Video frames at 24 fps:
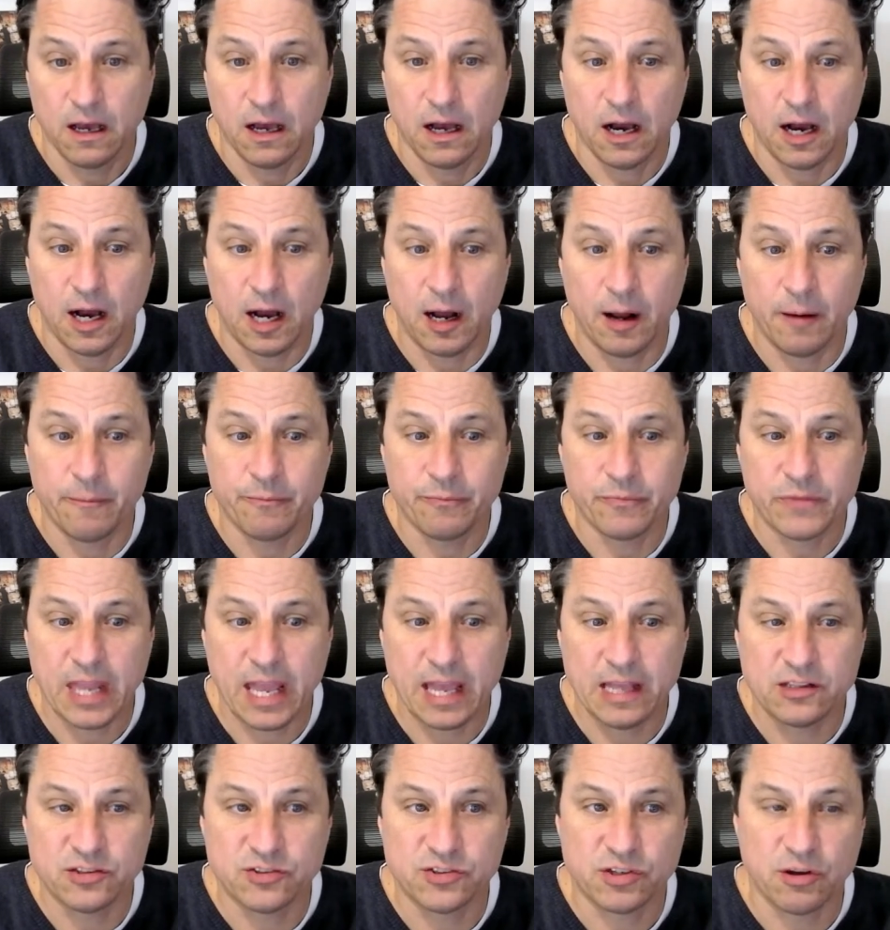
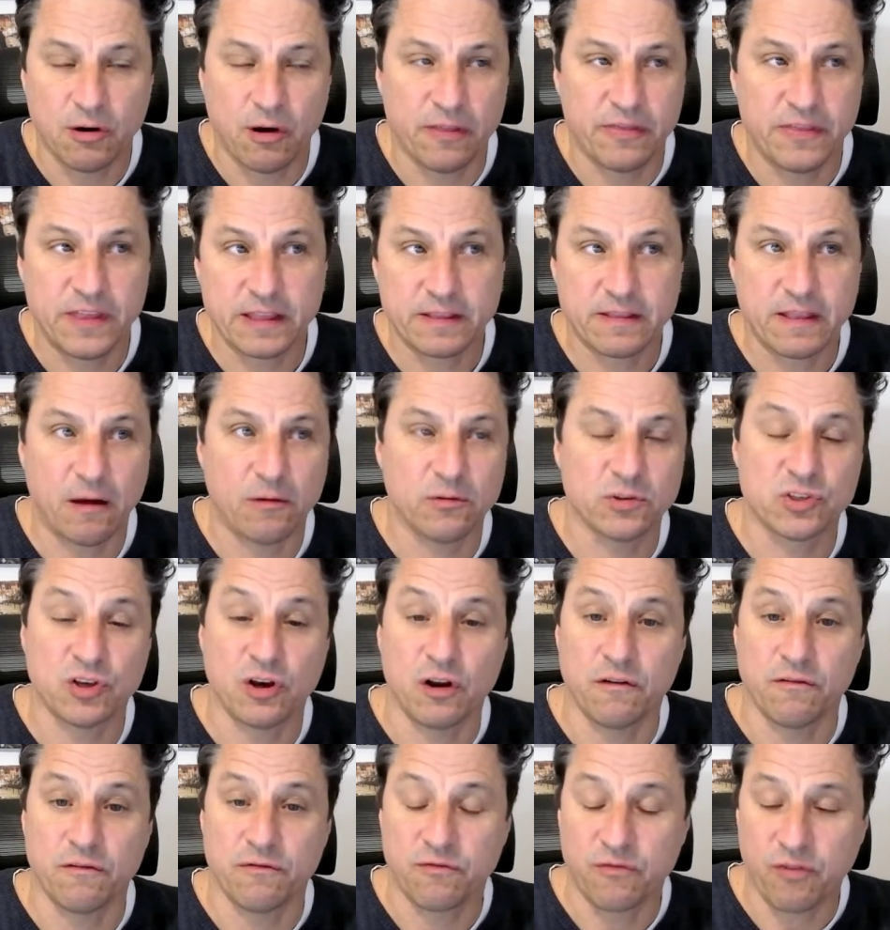And so I think that was
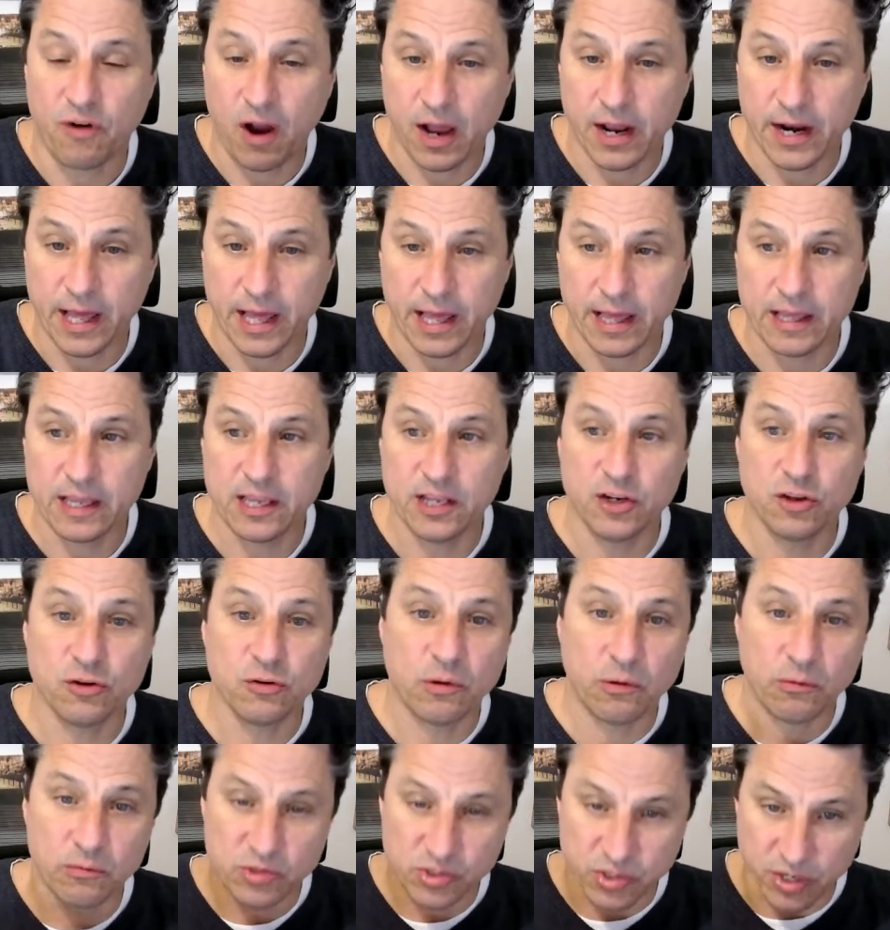on a Friday. He
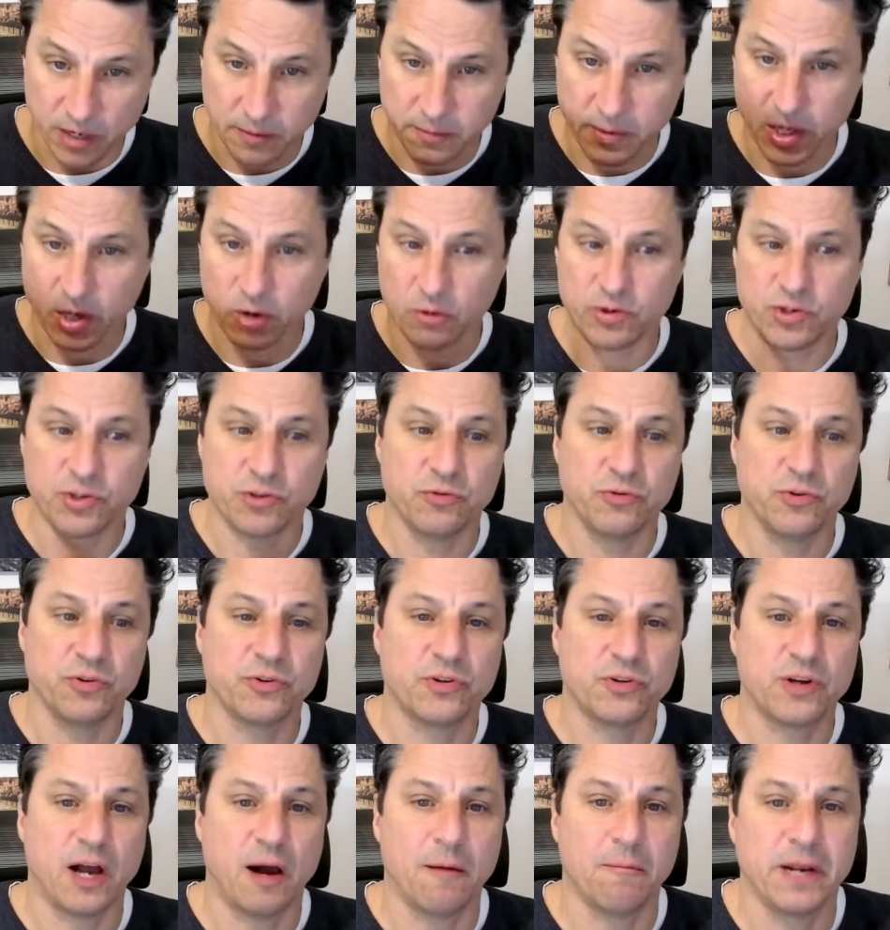knew he was going to be going to a new
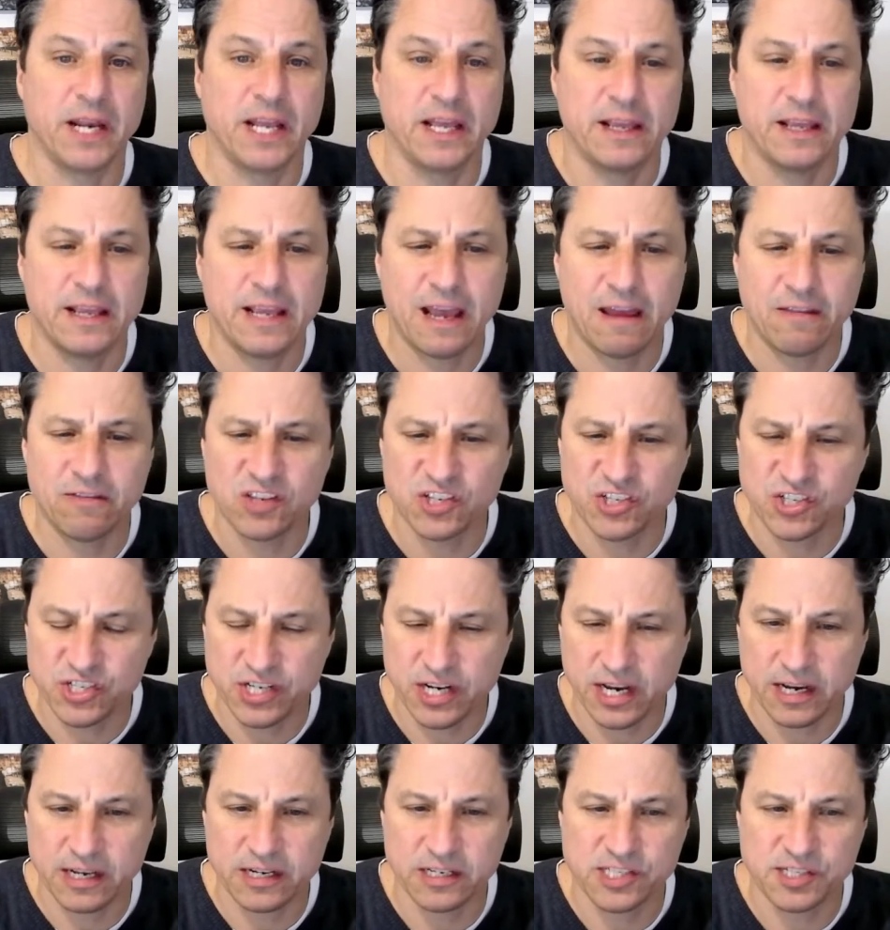company. He had this
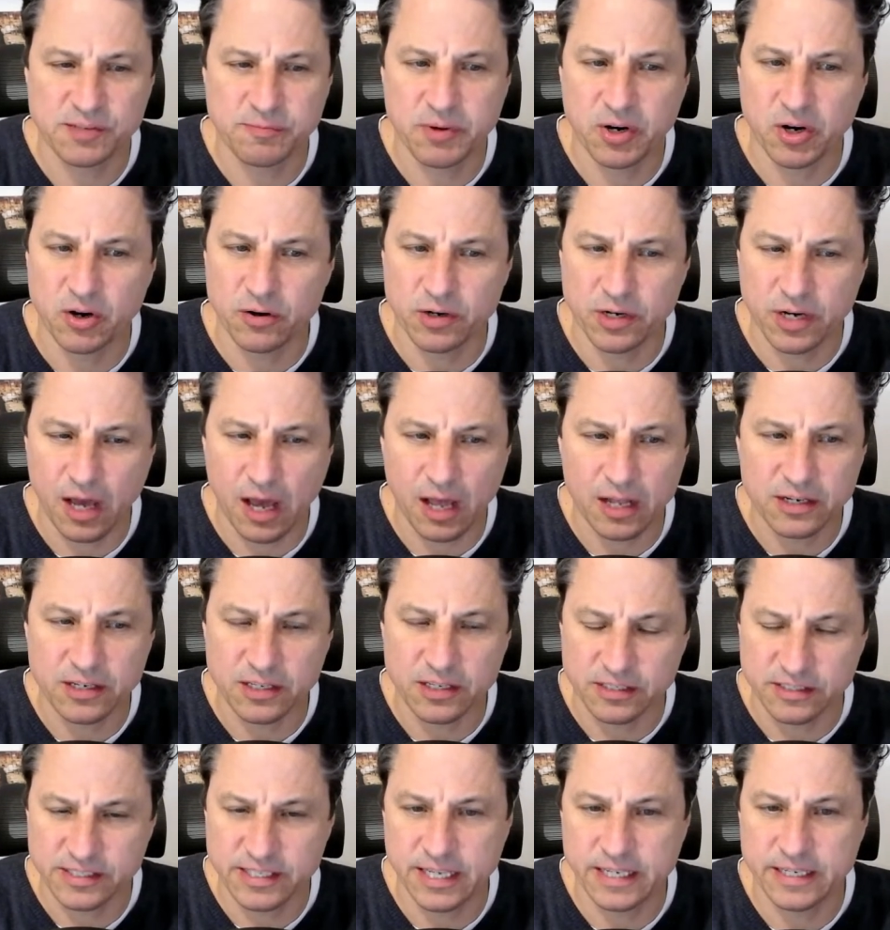check in his spirit not to
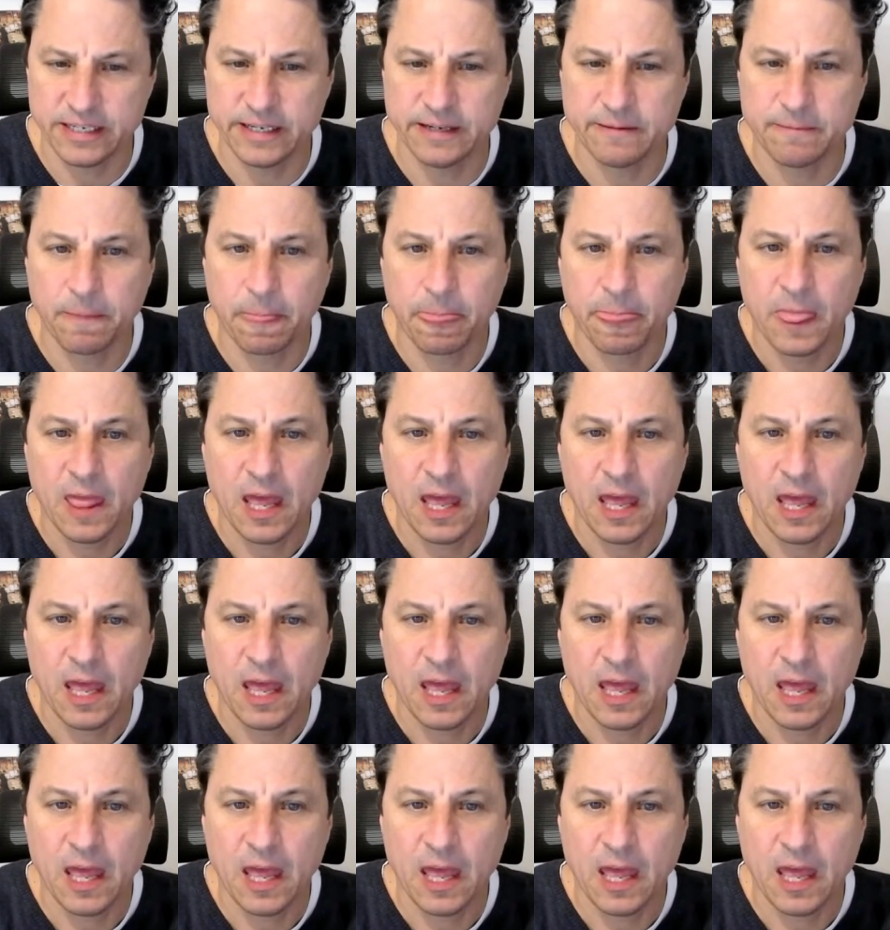send it.